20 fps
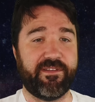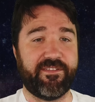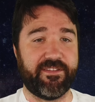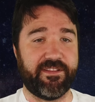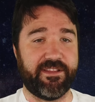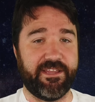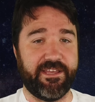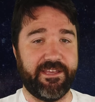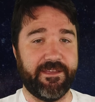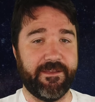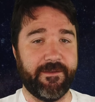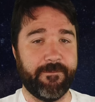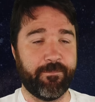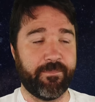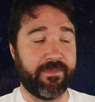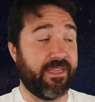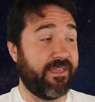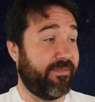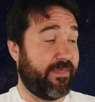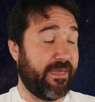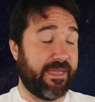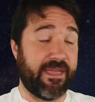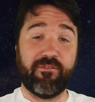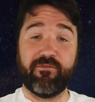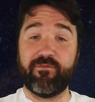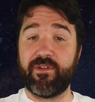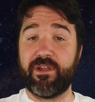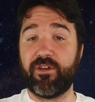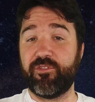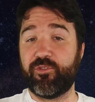recently. They
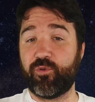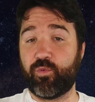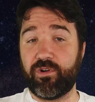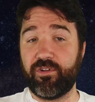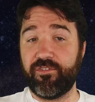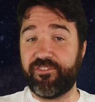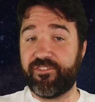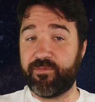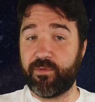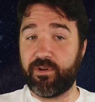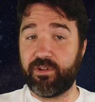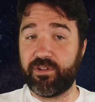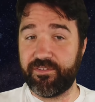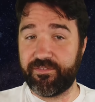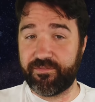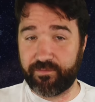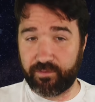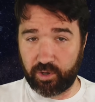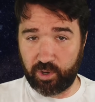unveiled the world's smallest